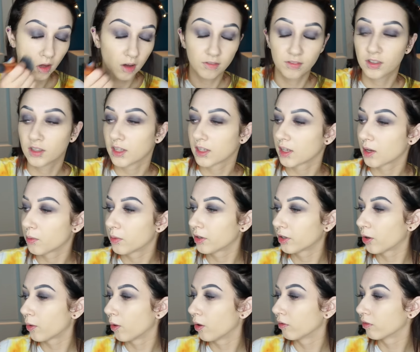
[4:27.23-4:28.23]
I feel like I want
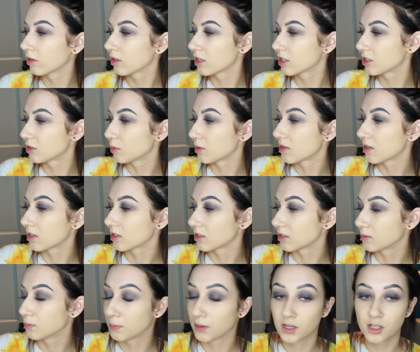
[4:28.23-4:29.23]
to go over this with a
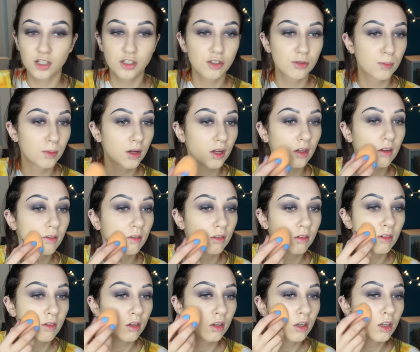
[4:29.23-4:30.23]
sponge, but
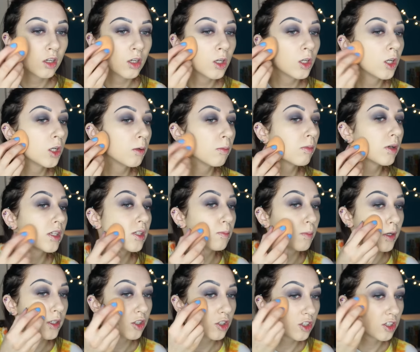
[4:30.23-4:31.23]
my
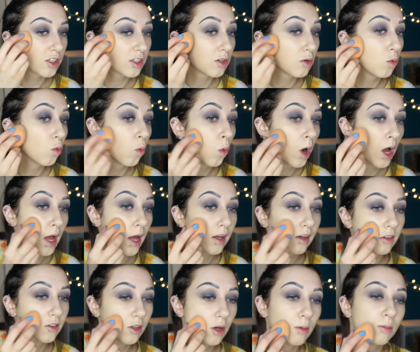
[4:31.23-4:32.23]
sponge isn't
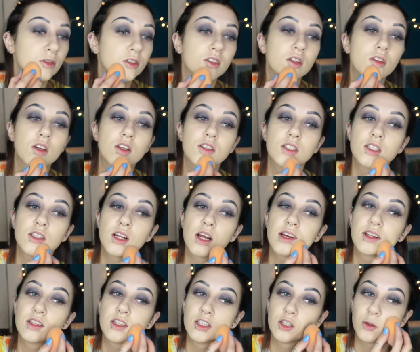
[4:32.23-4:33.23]
wet. So I'm just going to
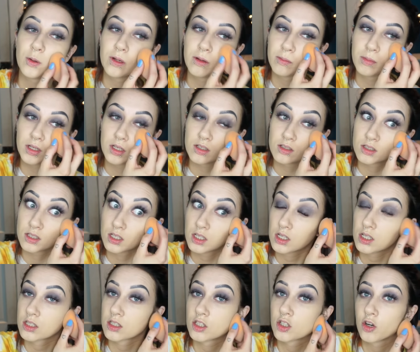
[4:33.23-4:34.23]
slightly do it because
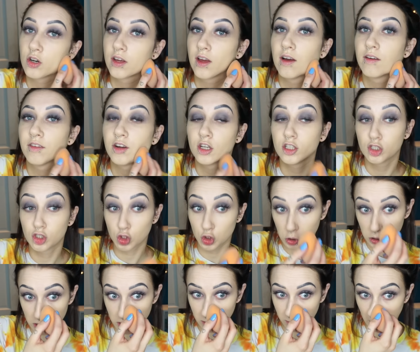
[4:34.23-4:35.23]
it is turning out very
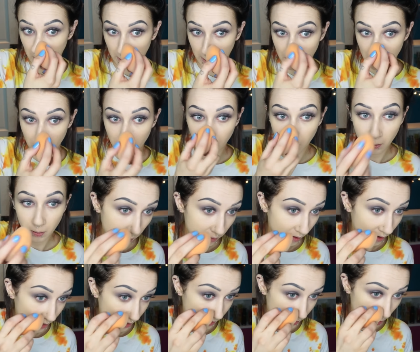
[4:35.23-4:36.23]
streaky right now.
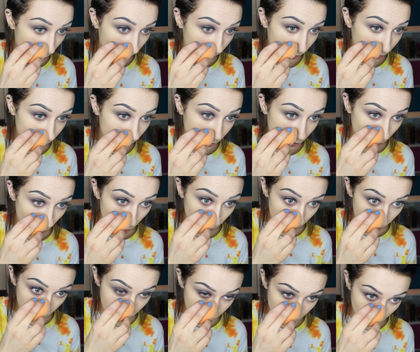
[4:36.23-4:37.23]
That is helping so
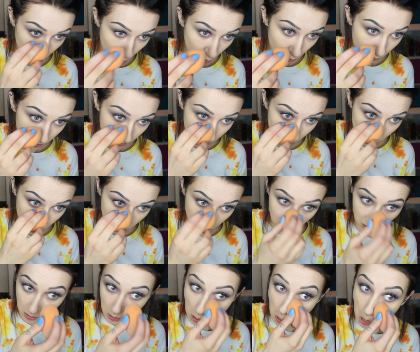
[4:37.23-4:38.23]
much.
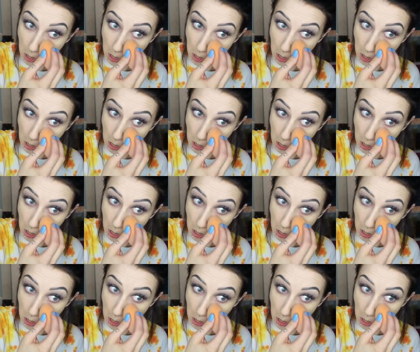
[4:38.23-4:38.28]
OMG.